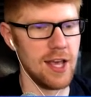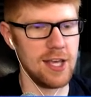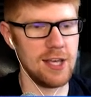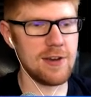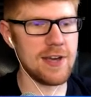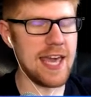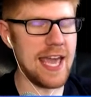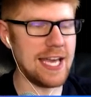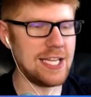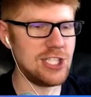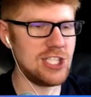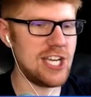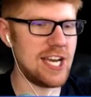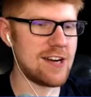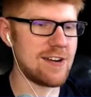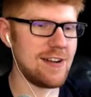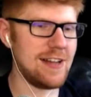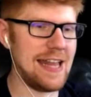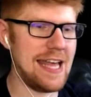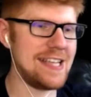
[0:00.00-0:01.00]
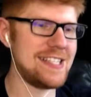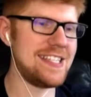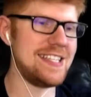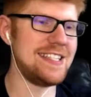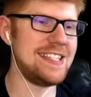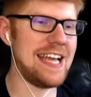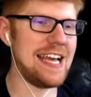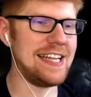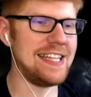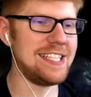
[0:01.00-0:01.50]
You can't generalize
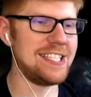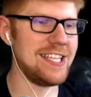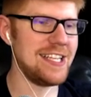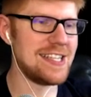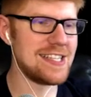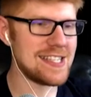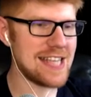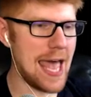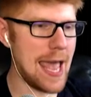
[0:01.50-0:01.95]
intelligence.